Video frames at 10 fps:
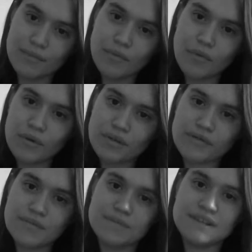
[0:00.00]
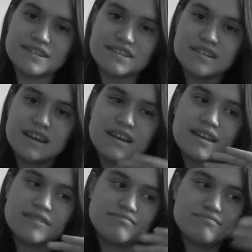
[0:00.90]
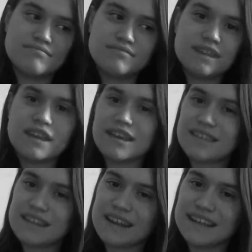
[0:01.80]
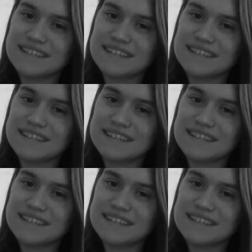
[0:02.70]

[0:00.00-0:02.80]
more from this gig that I